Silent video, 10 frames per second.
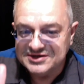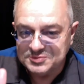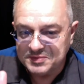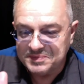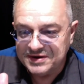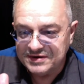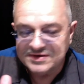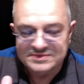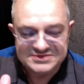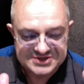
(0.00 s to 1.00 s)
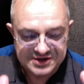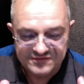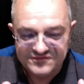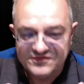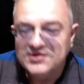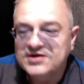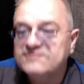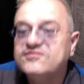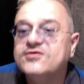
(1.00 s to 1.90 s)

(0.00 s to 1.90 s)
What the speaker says: tea to prepare himself